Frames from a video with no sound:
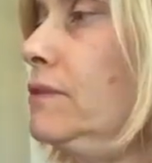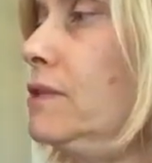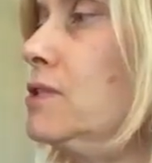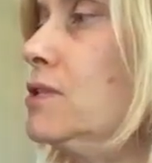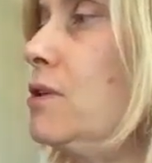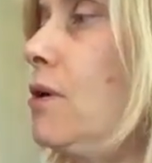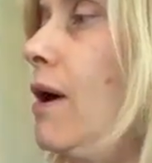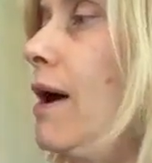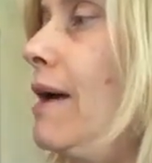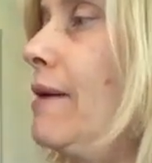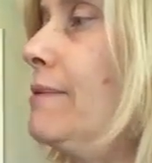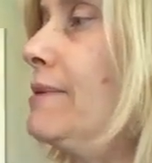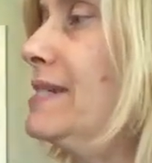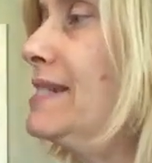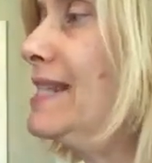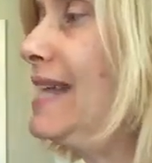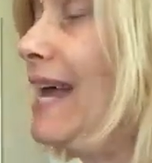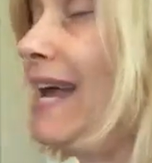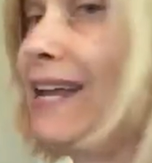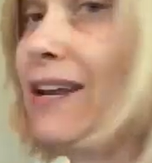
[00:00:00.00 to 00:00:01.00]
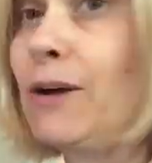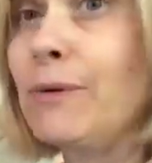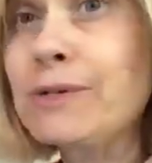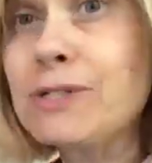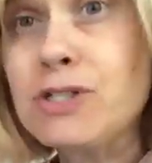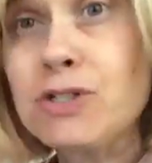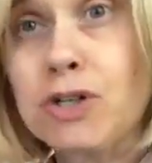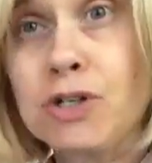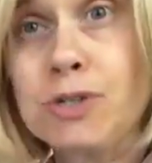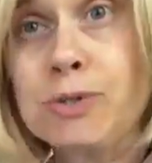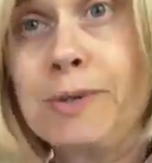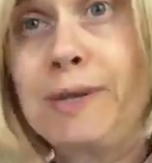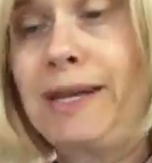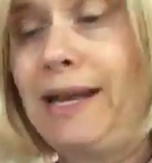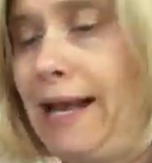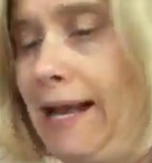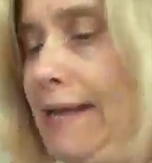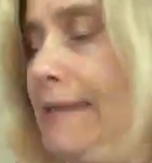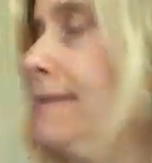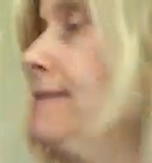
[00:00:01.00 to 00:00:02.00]
So I would say, I know it starts with an
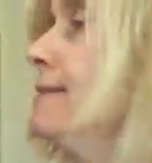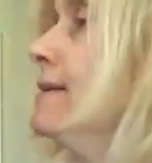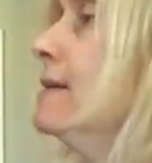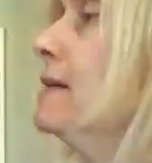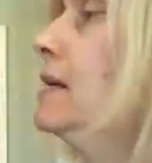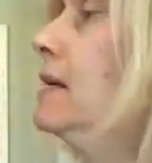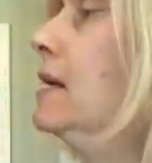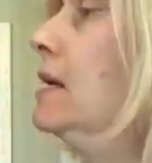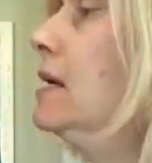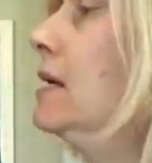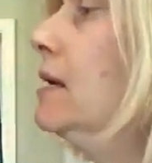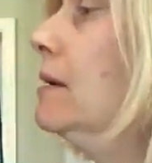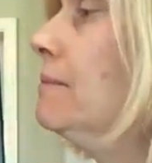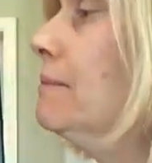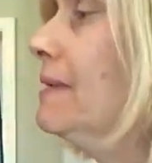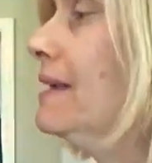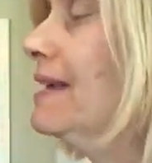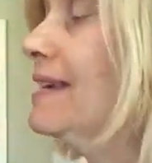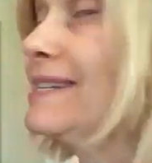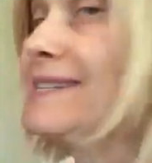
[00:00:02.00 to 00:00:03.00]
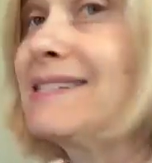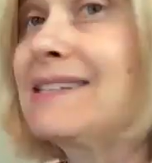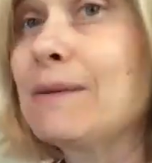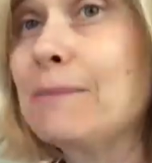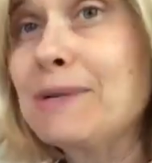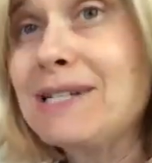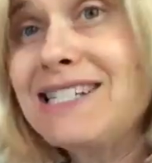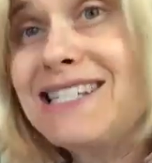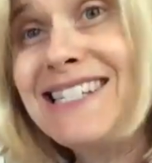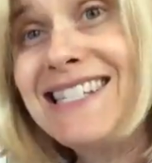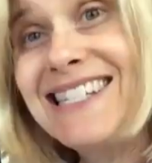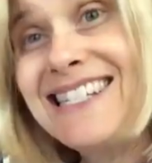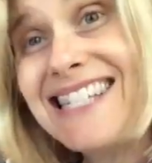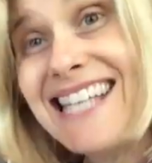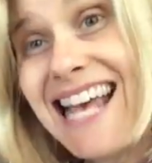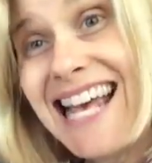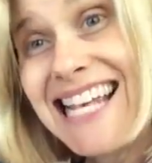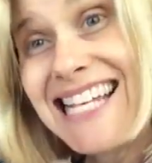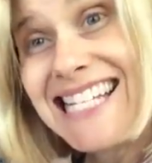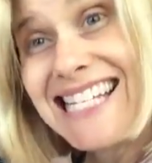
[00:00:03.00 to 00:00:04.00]
S because someone
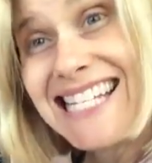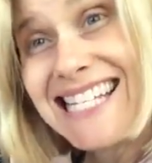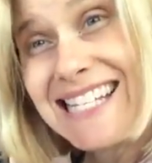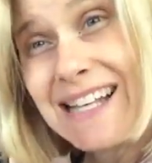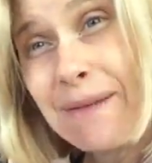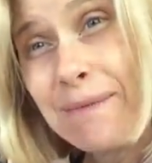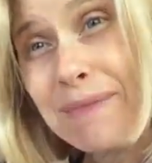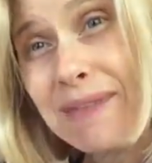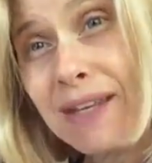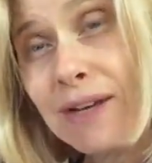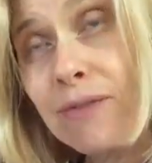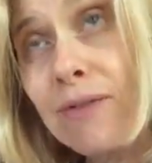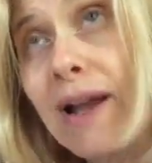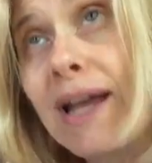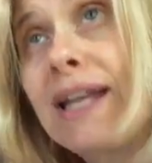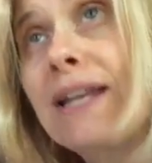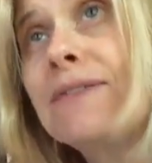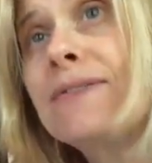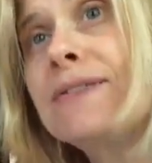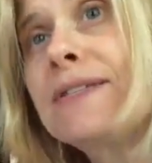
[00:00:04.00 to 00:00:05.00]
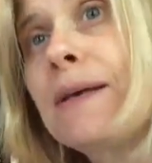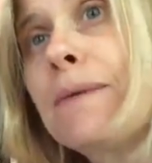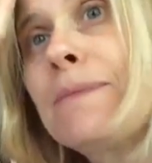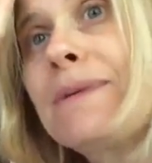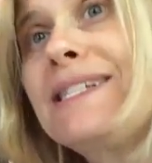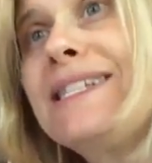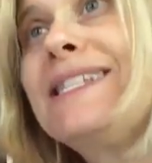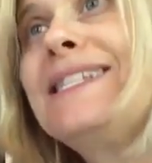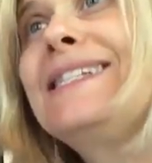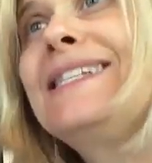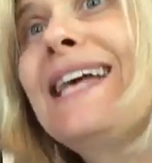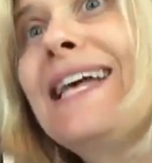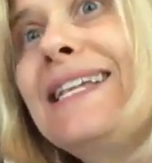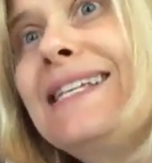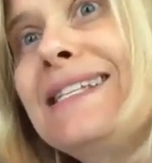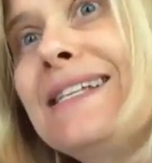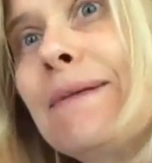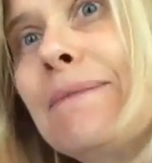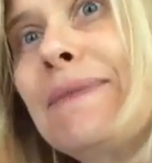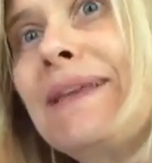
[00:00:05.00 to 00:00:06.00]
says something, right? If someone
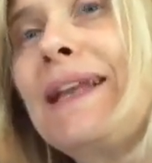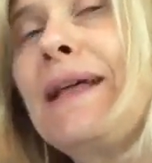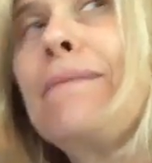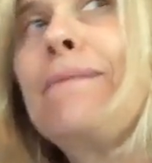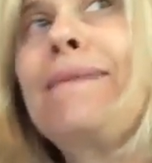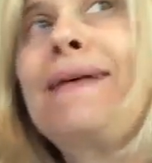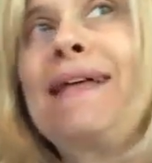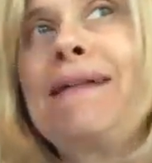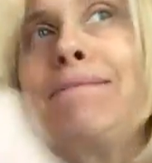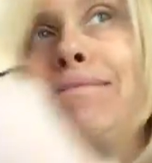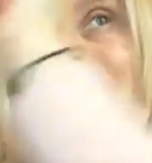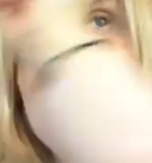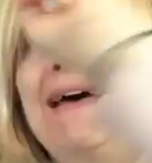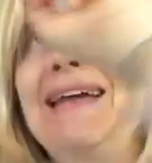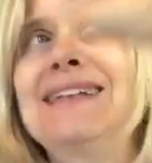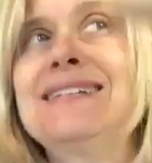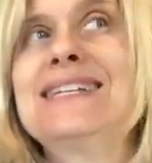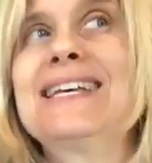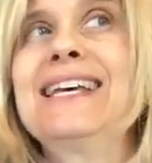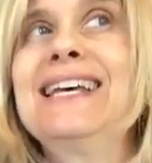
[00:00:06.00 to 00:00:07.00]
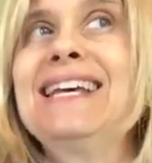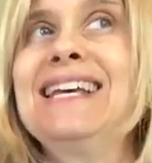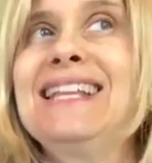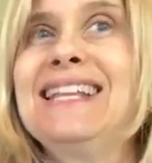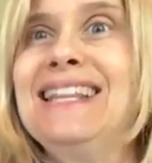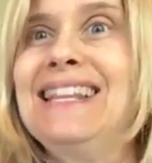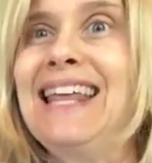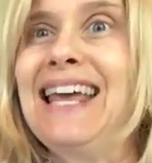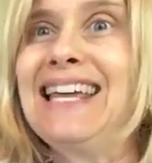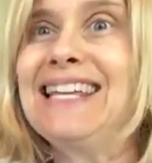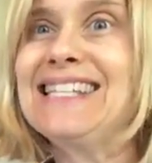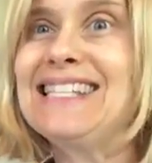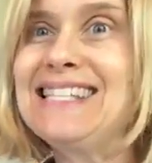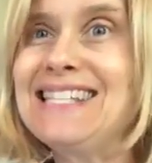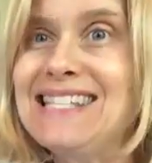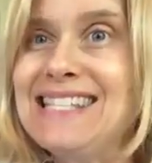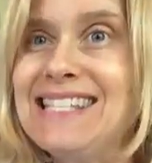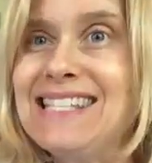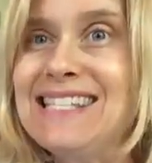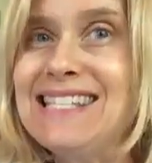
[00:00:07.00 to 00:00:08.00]
said something, it meant they
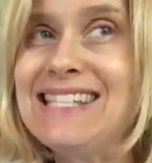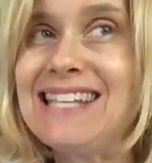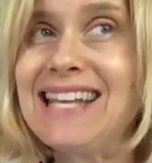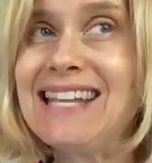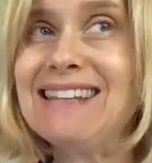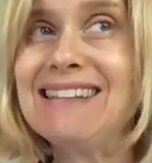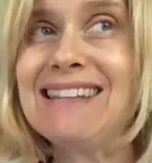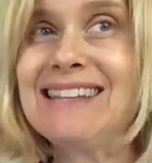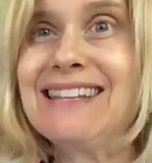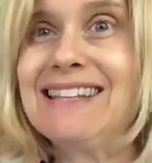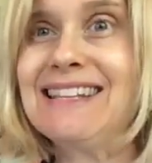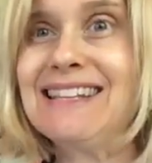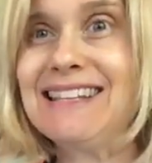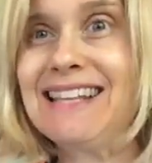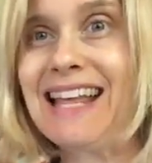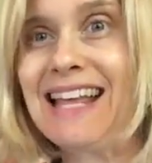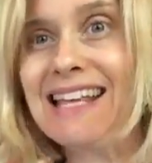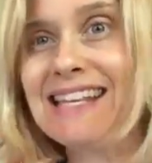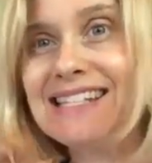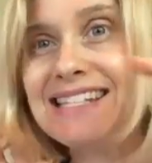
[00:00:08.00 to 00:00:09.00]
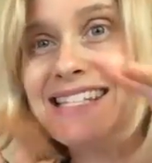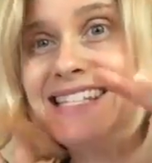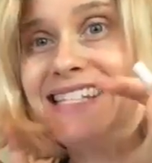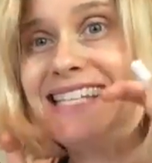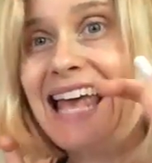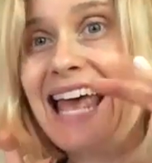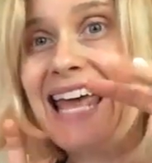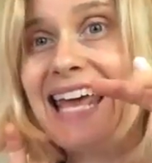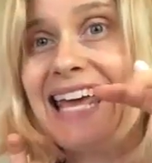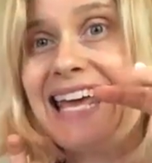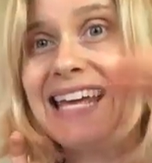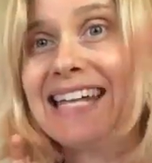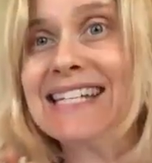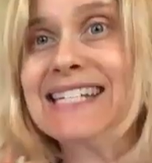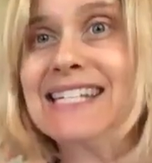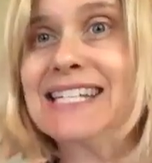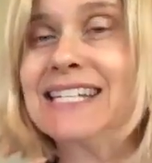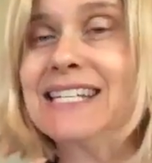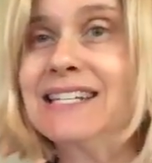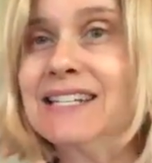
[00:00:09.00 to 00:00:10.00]
say
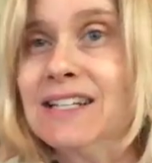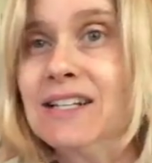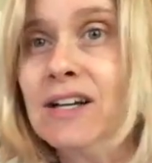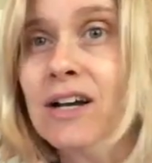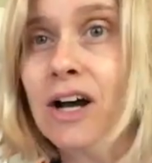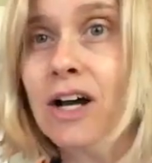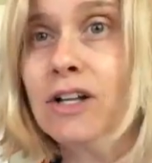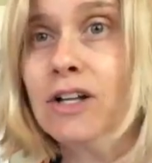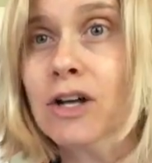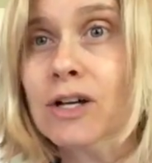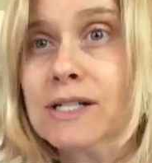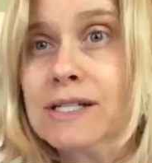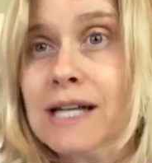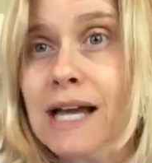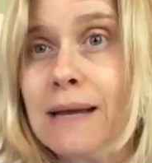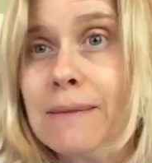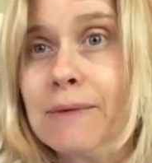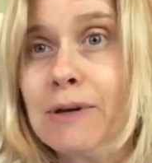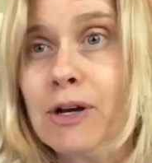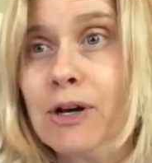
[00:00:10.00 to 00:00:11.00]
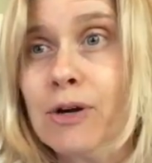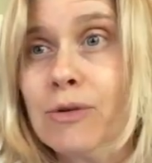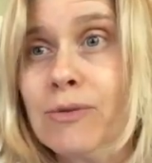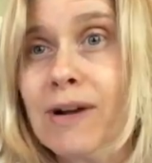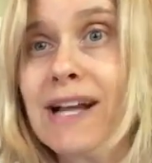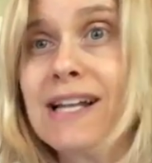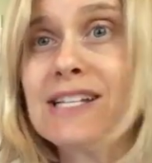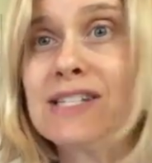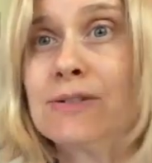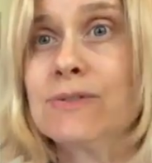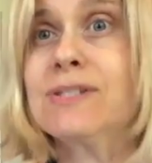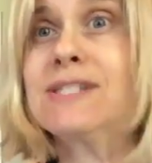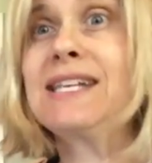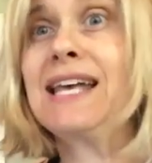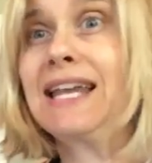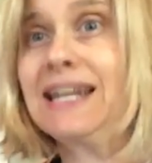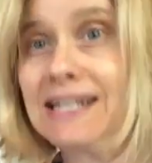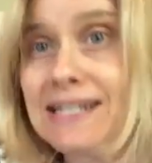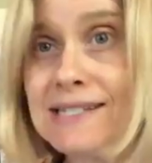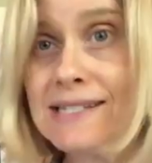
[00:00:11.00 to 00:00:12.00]
it a long time ago, right? So
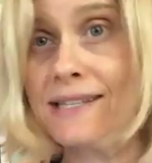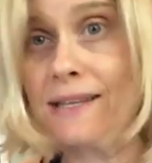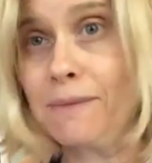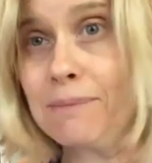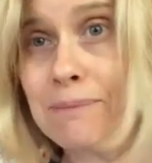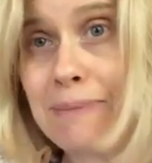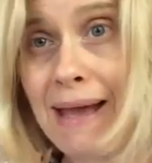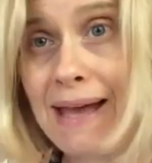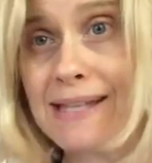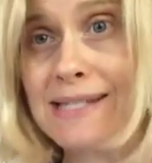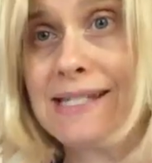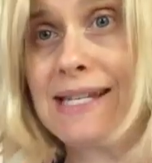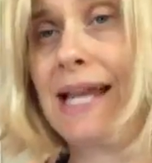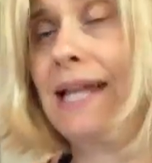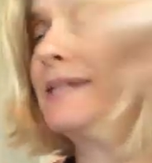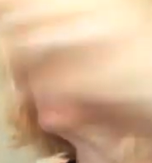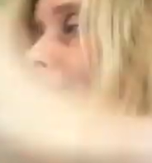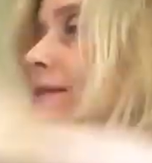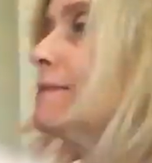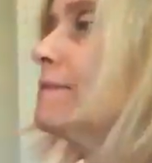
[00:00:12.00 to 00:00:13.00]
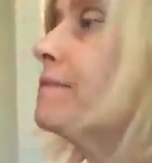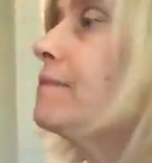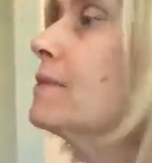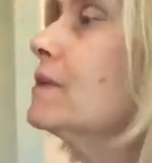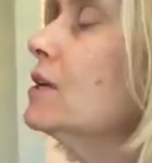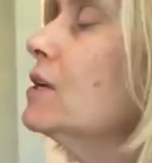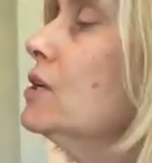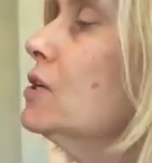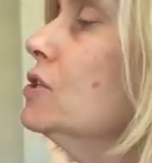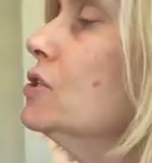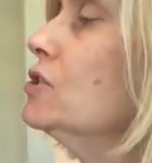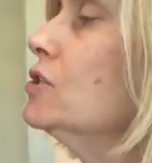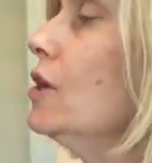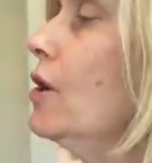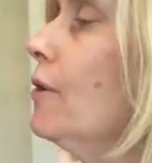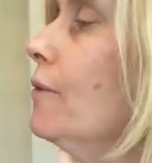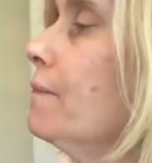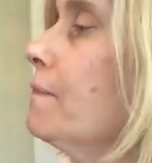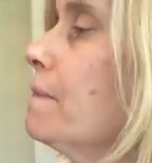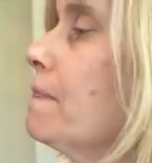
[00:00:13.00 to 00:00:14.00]
said is the past tense.
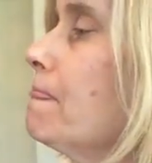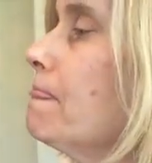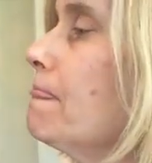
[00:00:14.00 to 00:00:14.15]
So